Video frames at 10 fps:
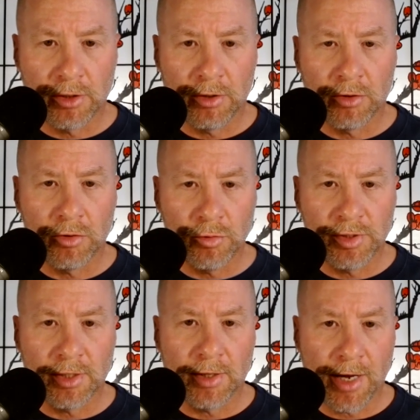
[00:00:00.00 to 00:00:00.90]

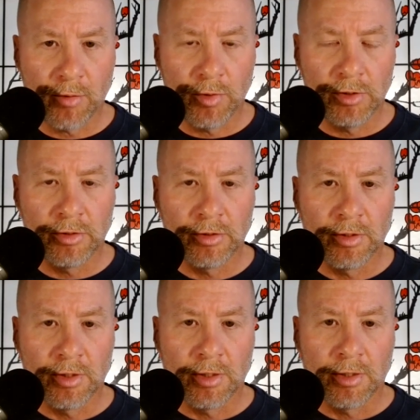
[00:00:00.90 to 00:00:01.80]
using language
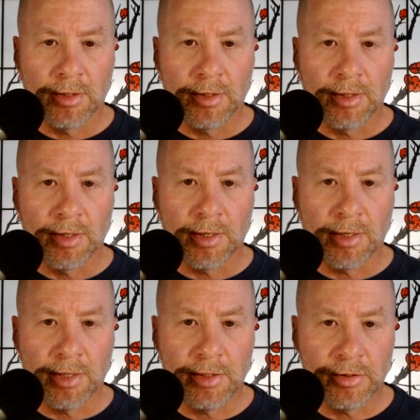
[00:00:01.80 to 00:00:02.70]

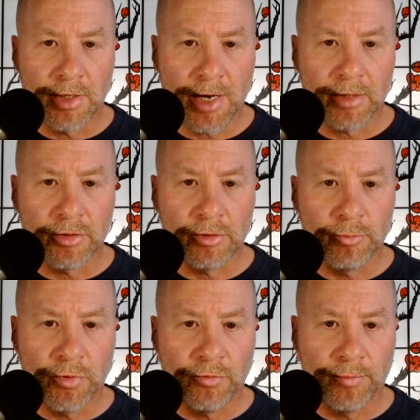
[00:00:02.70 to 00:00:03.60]
is not just
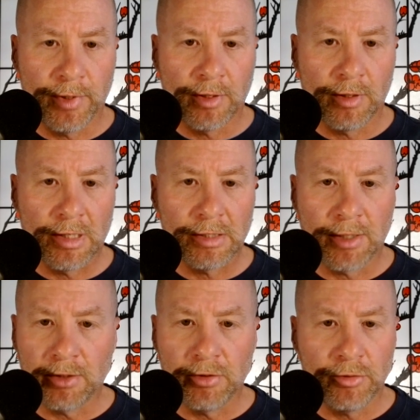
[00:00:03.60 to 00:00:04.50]
movement. It's
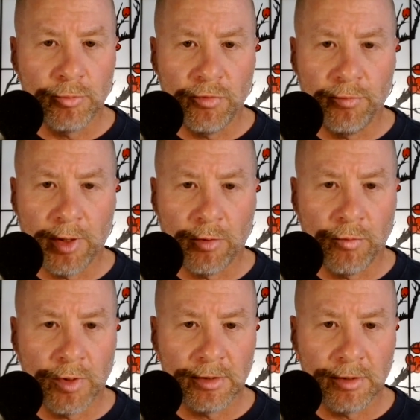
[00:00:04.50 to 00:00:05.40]
not just movement of
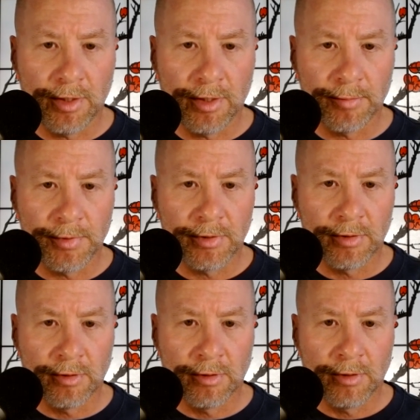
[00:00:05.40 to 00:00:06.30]
one's lips.
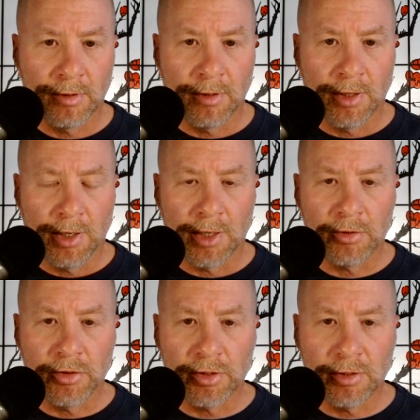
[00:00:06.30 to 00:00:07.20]

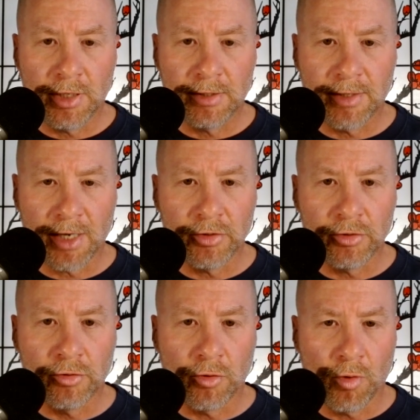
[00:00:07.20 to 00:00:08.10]
It's not
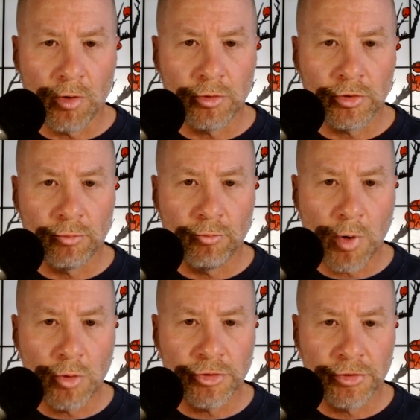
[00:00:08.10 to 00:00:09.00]
just the gross
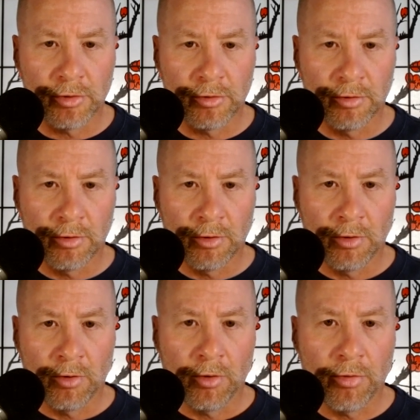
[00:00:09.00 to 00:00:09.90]
motion
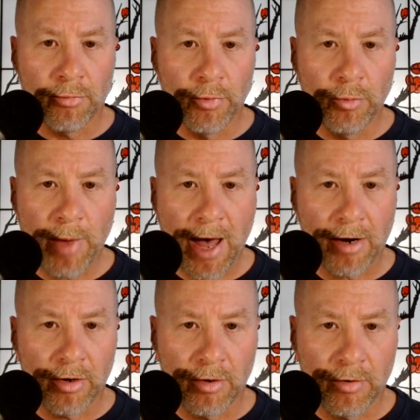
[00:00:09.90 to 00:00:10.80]
through
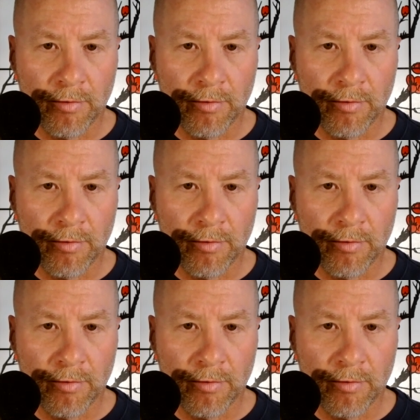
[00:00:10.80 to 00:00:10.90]
matter.